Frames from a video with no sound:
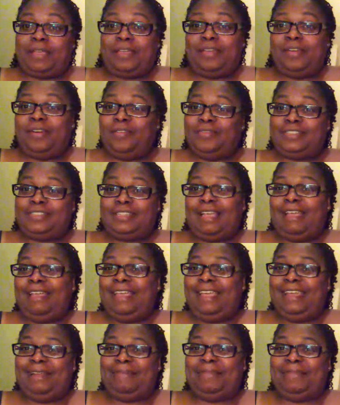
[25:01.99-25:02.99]
I get overtime
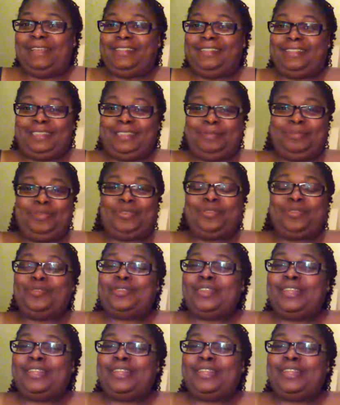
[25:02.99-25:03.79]
and I'm getting tips too.